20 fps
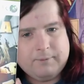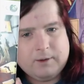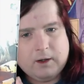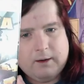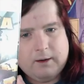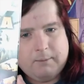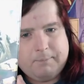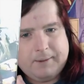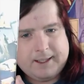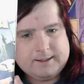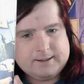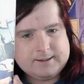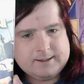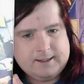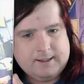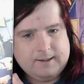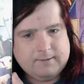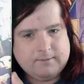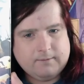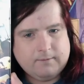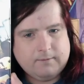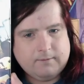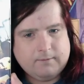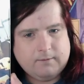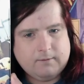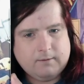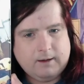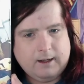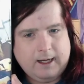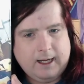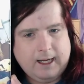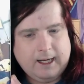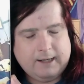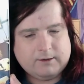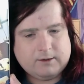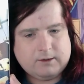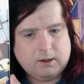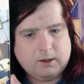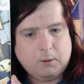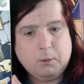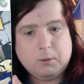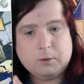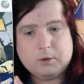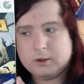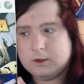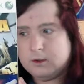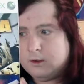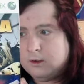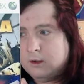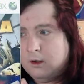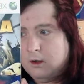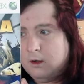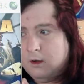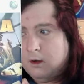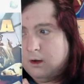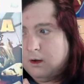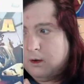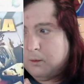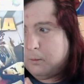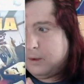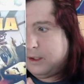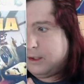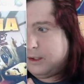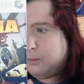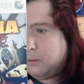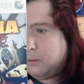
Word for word: we got Apache Air Assault, which